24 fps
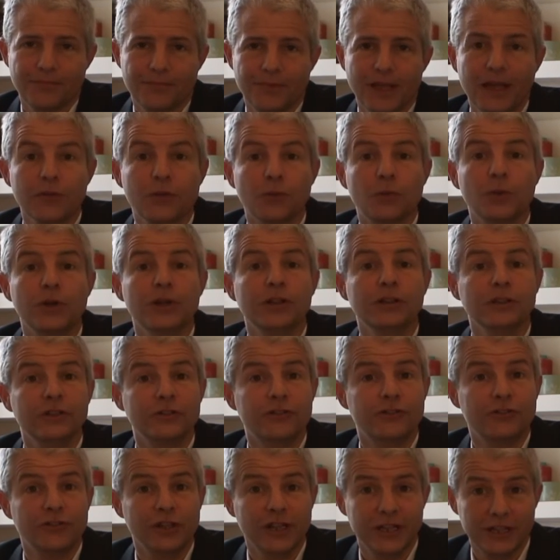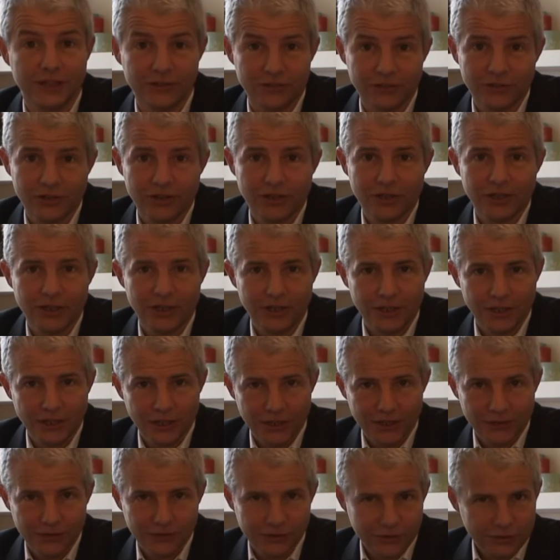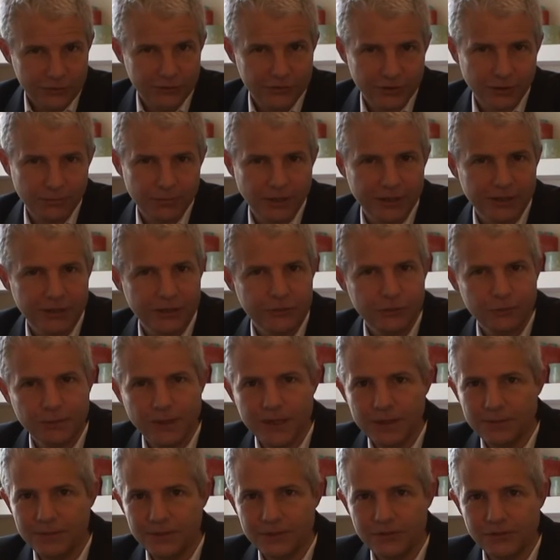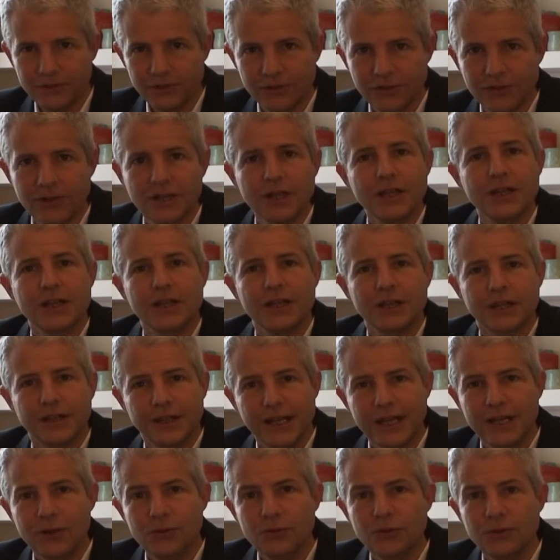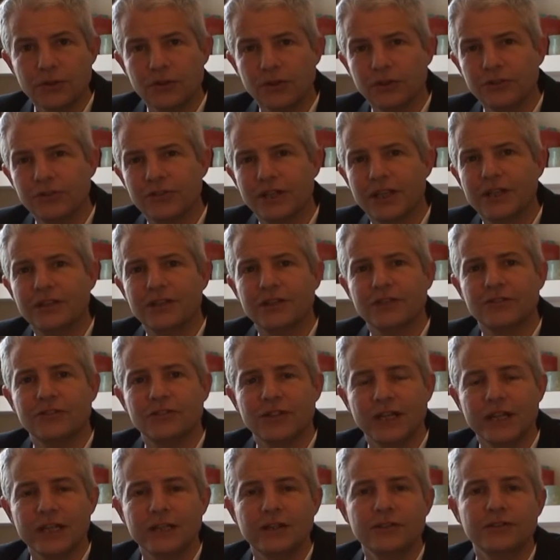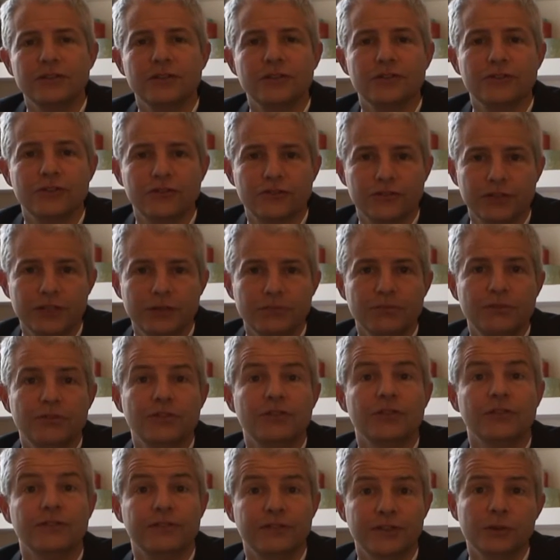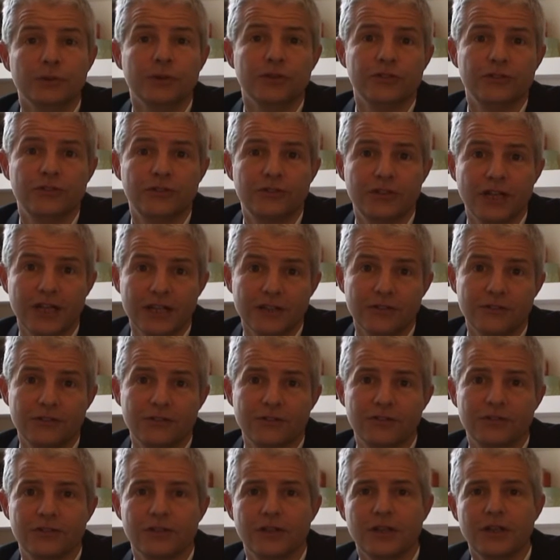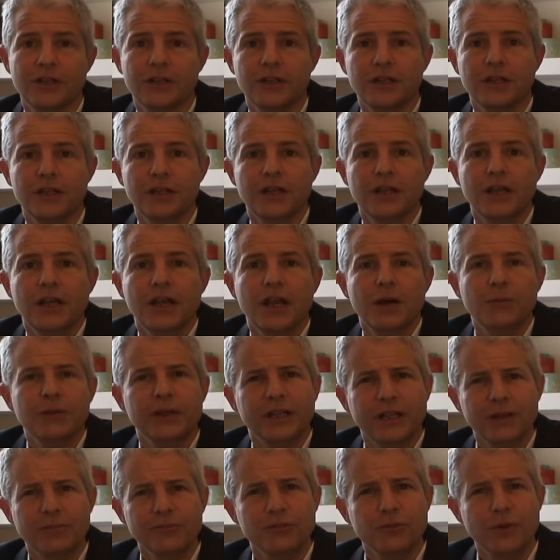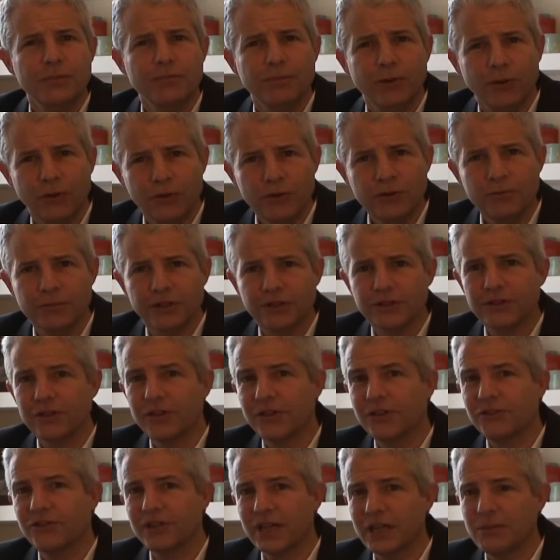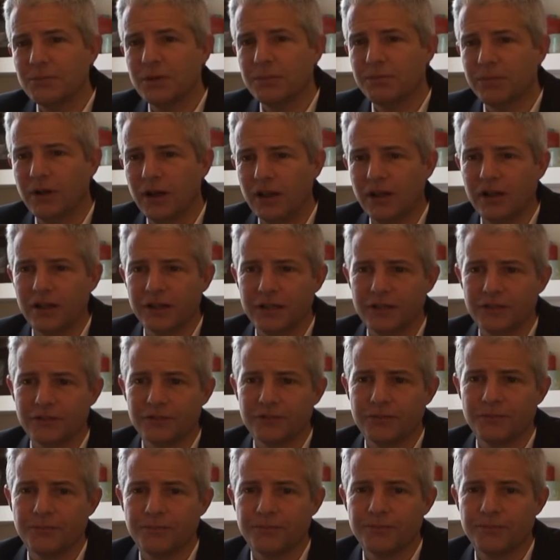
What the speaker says: How the world has changed. Do you still buy newspapers? Now content is tailored and streamed to viewers' tastes. And when it comes to employment, the same applies.